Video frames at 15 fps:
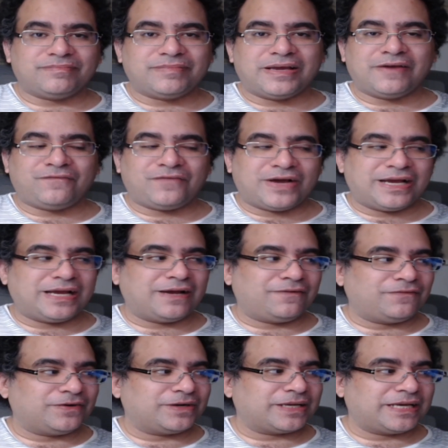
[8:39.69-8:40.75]
if I
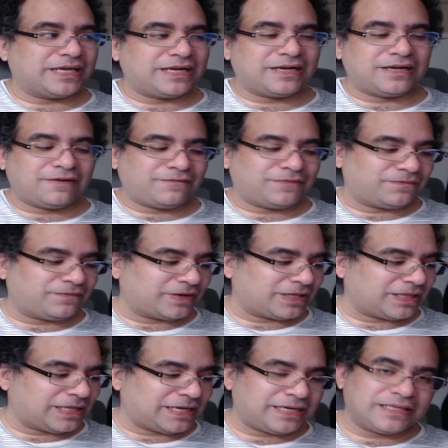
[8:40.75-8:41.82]
ever get enough of a
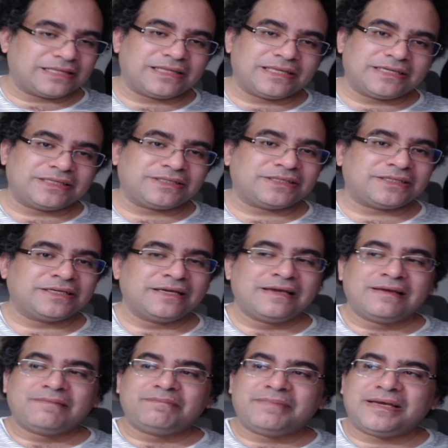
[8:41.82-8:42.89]
client list,
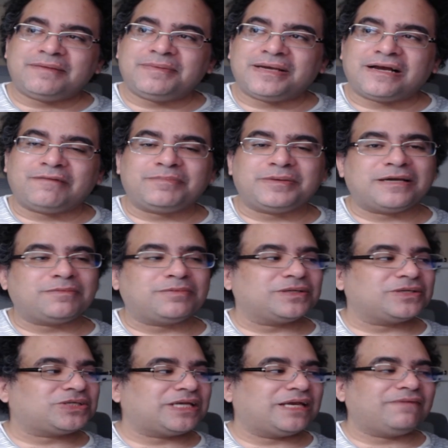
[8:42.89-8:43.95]
maybe I'll be able to
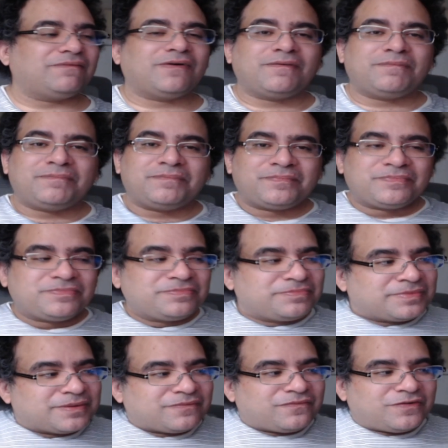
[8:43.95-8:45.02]
save up
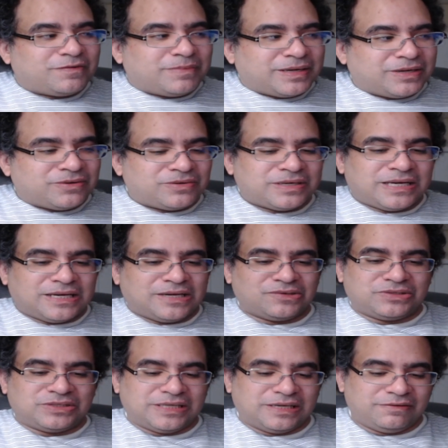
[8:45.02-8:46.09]
for my own
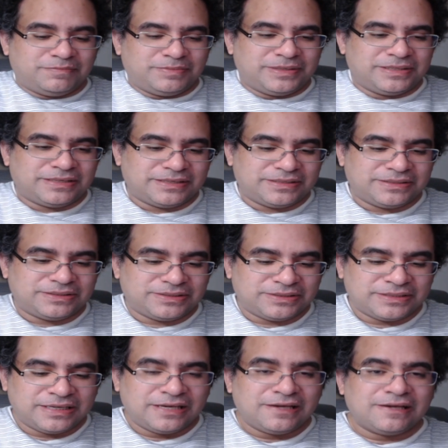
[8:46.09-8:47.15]
house. That would be nice.
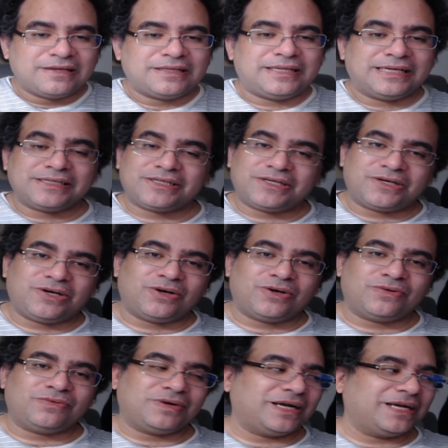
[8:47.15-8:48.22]
That's the
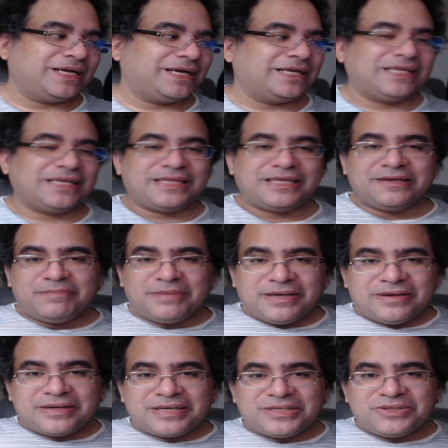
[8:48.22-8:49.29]
goal, right? Ain't that the
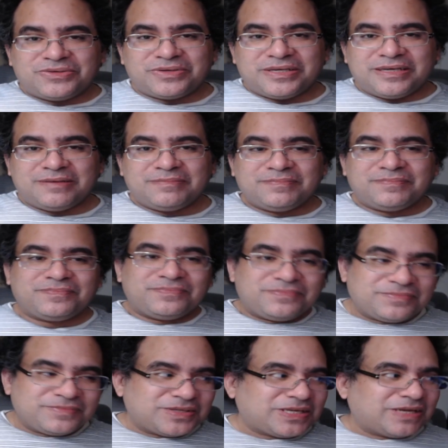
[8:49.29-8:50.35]
American dream?
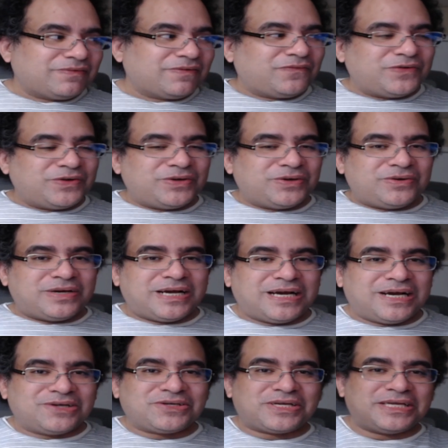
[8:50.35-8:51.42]
Save up for your own
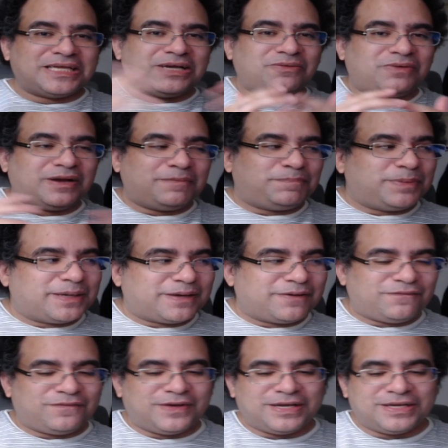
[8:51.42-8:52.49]
house, get that white picket
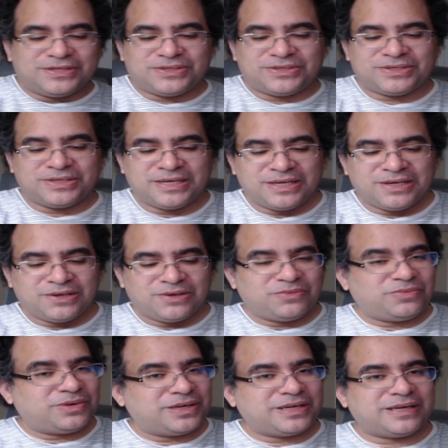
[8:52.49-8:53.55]
fence,
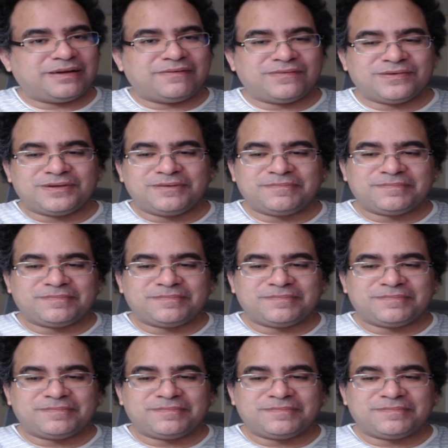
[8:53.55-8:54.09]
whatever.